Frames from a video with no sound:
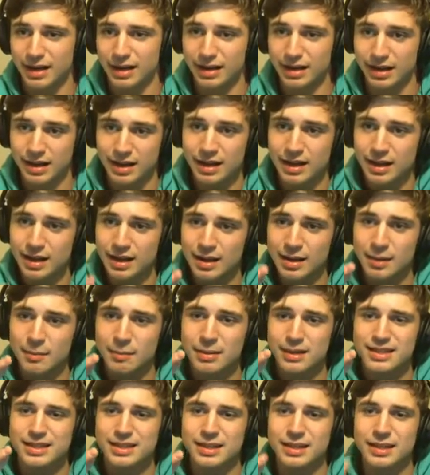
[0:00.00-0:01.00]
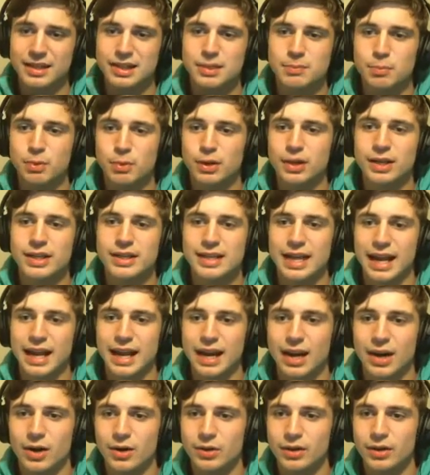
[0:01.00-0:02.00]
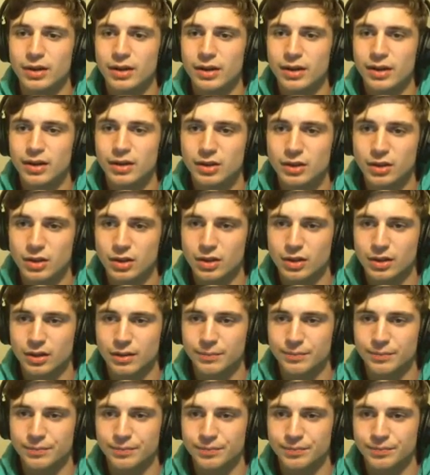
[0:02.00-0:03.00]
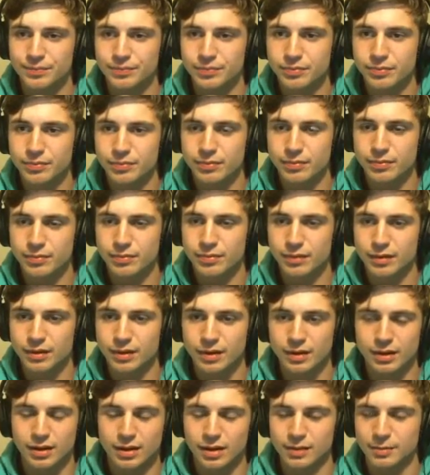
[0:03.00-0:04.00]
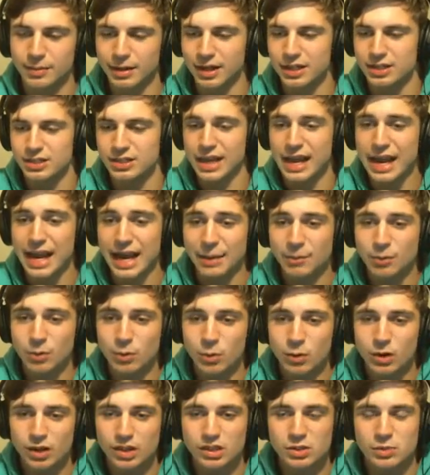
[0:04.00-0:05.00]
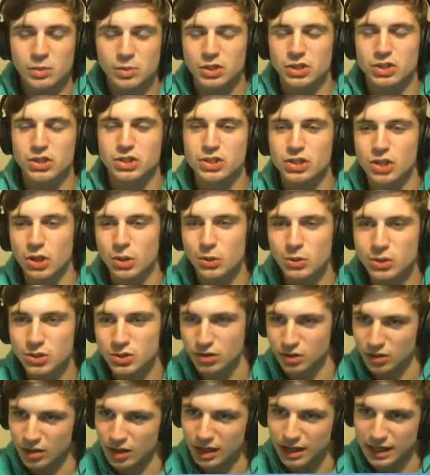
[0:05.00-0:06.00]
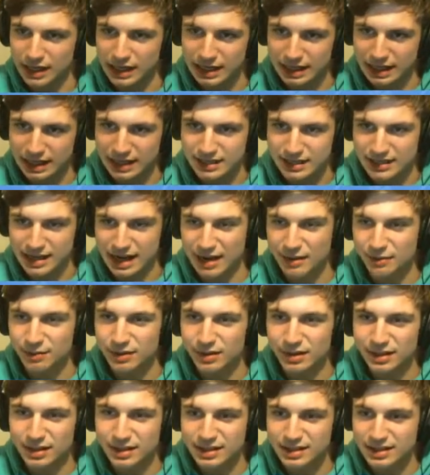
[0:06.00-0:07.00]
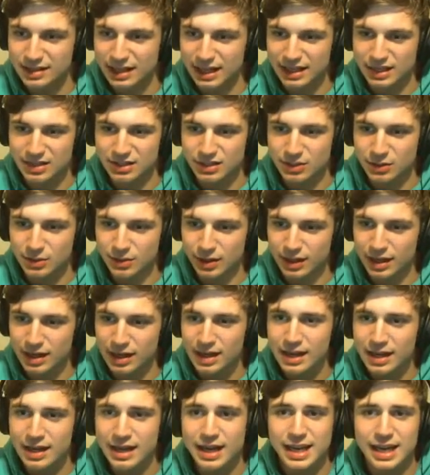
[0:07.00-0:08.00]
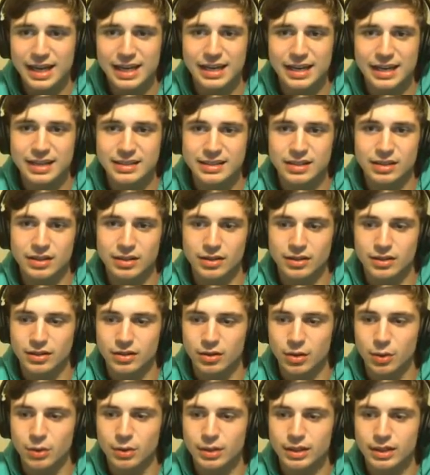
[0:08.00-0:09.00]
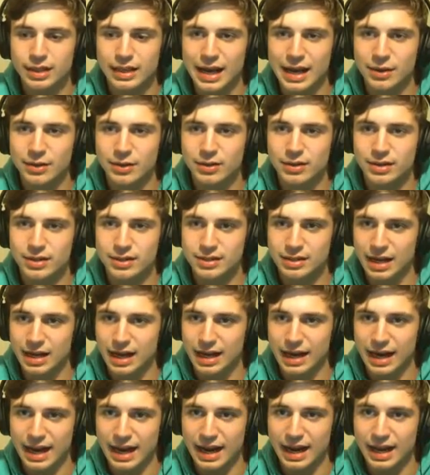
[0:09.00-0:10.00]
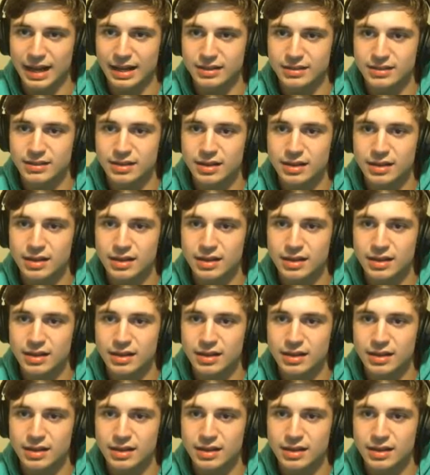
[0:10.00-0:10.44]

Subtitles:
it. But he's putting down the, oh my gosh, the Hammer Warriors, which are so strong against everything this guy's doing. The only counter this guy has